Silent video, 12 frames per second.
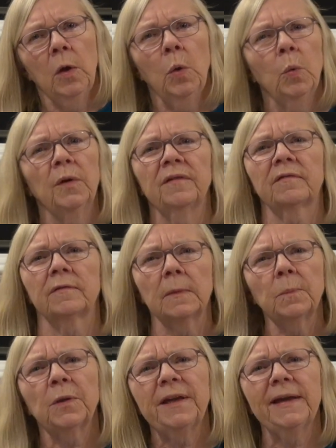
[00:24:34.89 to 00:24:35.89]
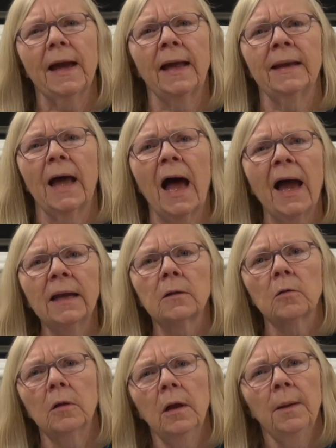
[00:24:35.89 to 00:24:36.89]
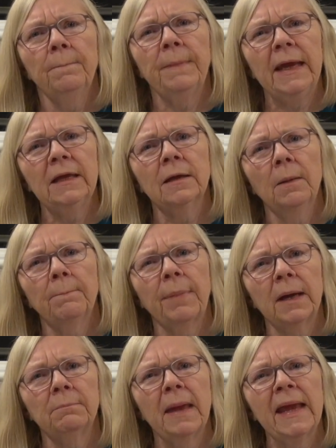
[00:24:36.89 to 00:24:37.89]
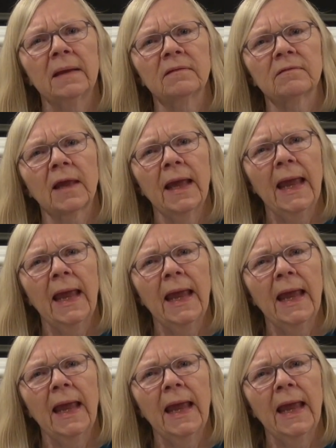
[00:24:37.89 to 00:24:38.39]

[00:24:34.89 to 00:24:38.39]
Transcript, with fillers: who is simply an idol made by man's